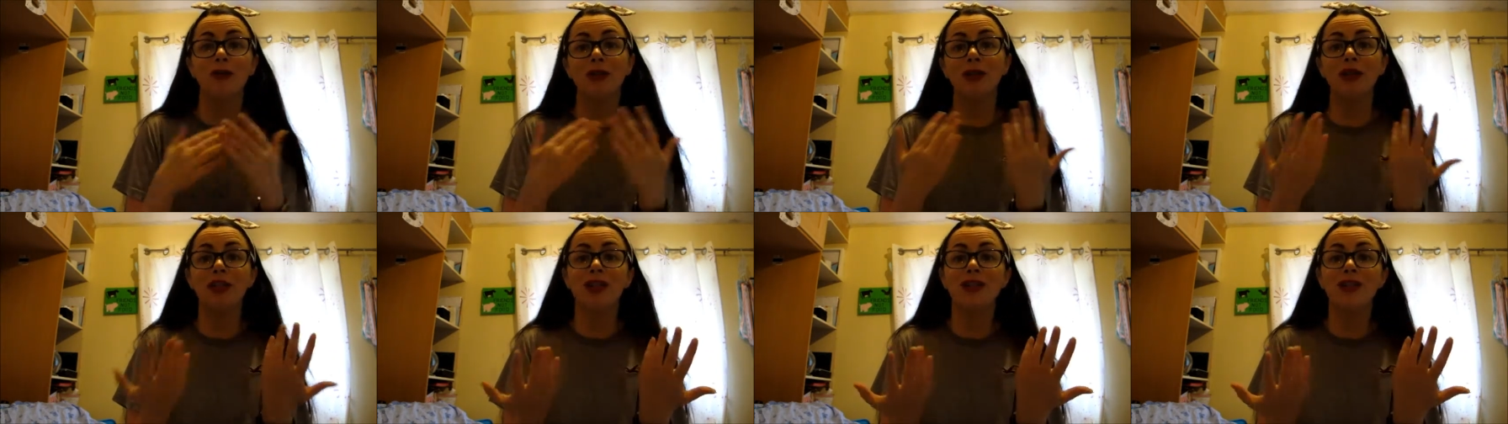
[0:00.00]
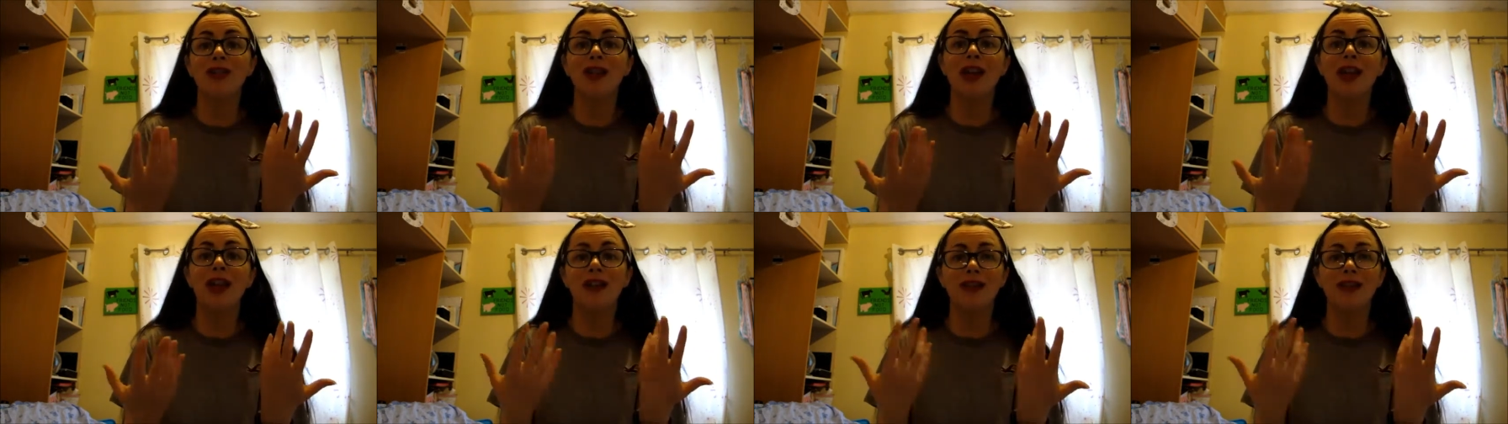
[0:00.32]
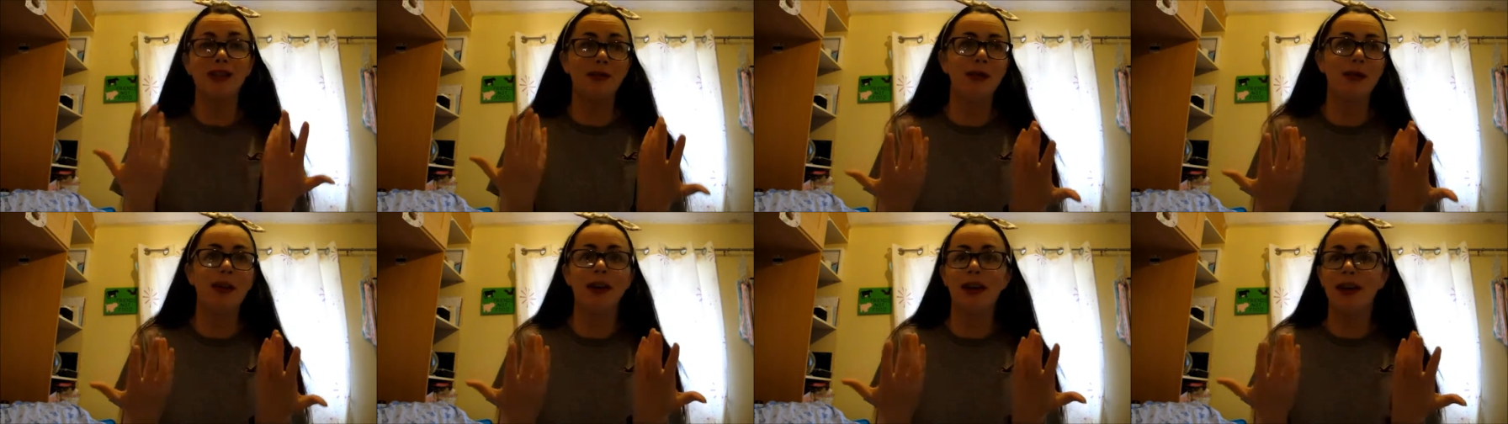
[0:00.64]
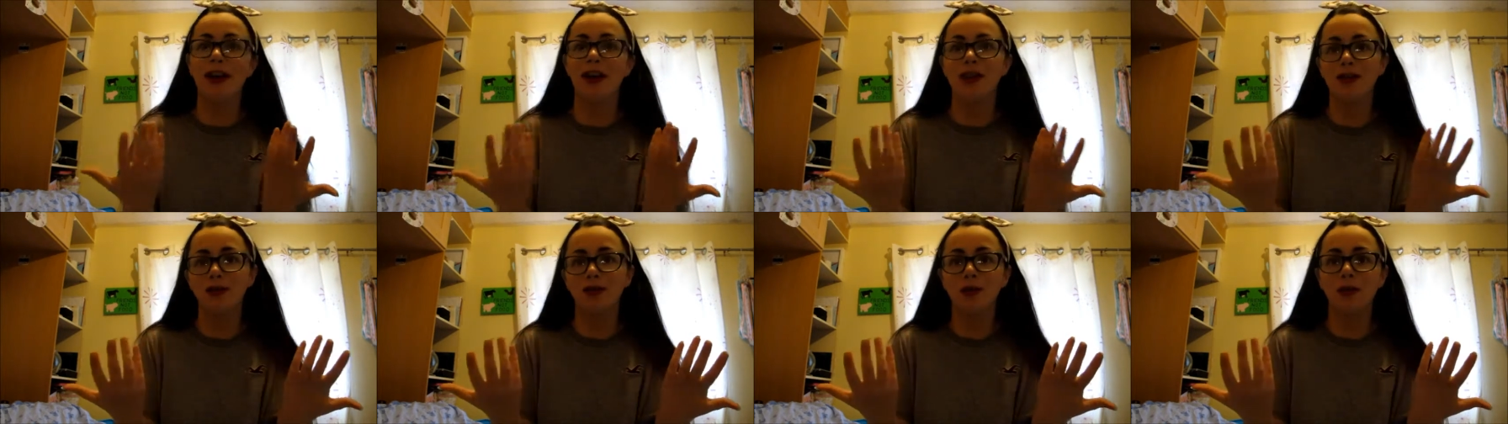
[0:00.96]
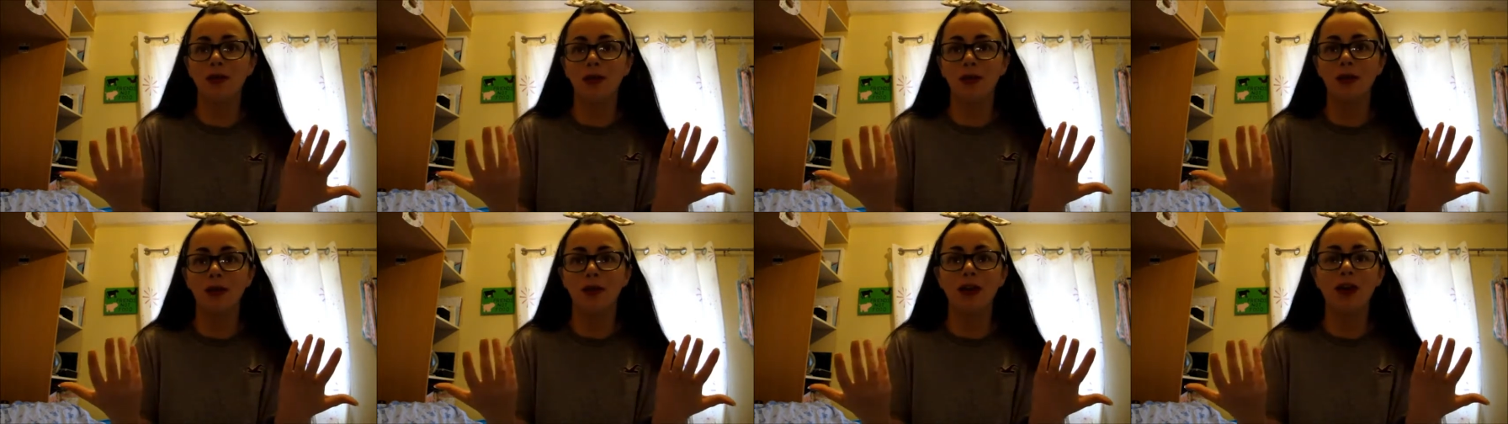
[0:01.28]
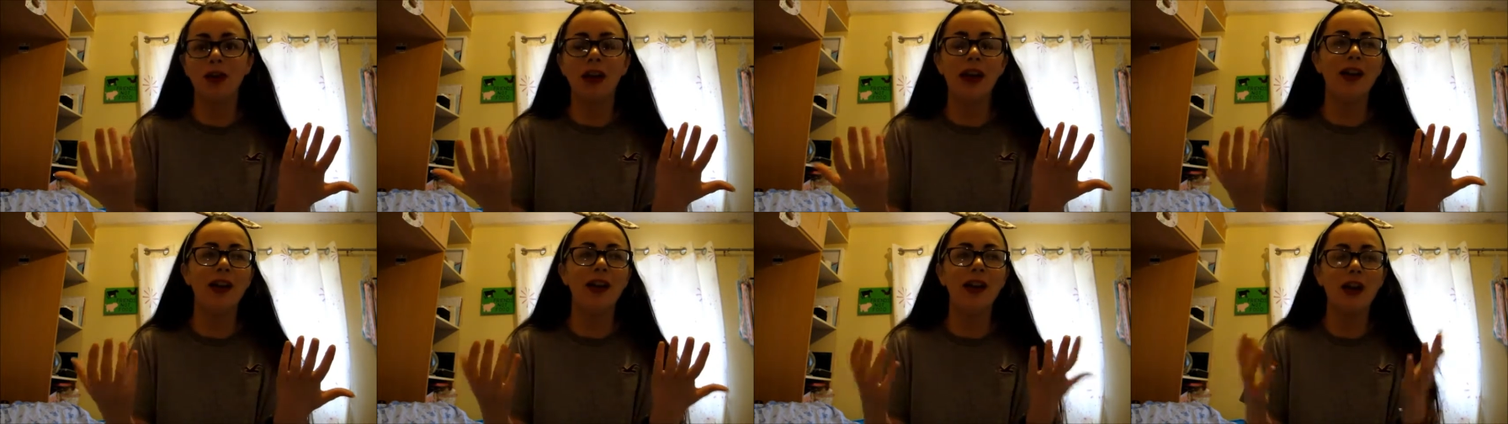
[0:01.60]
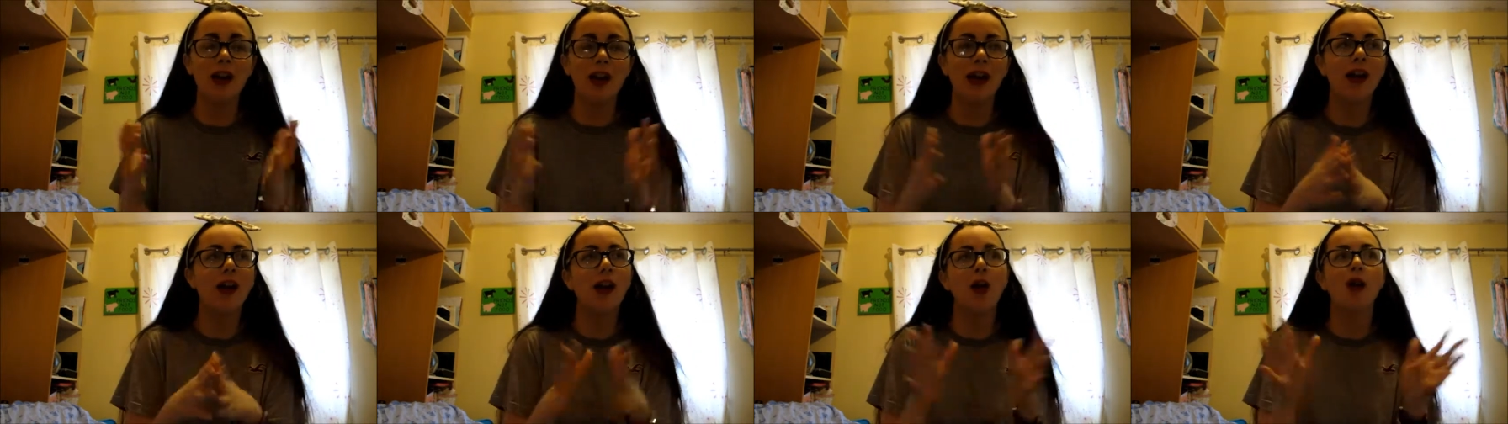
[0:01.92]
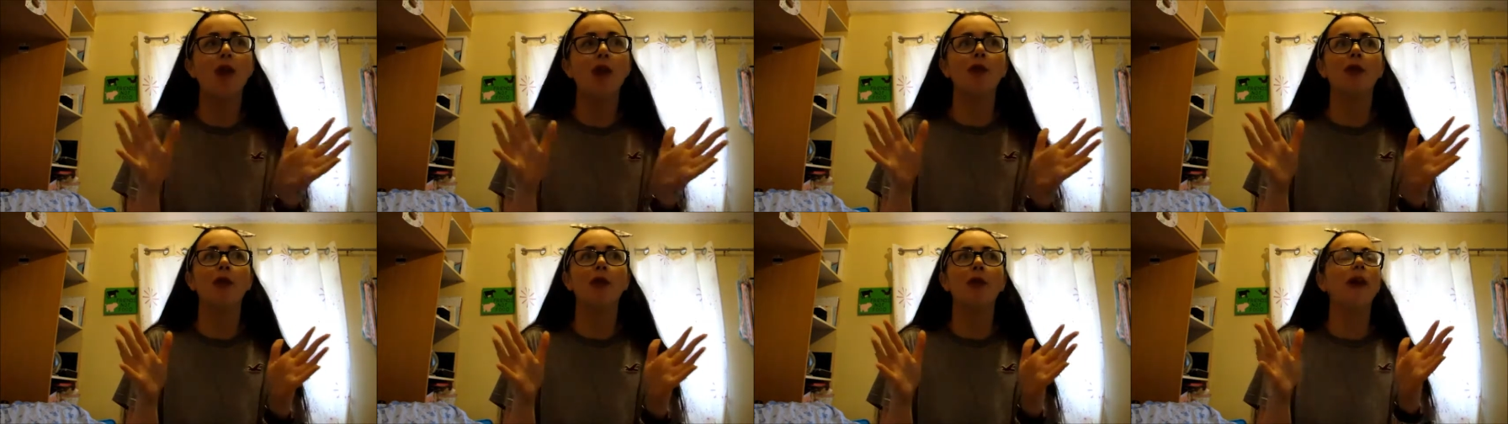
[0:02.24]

which you'd say is a bit harsh when they were, had a hangover or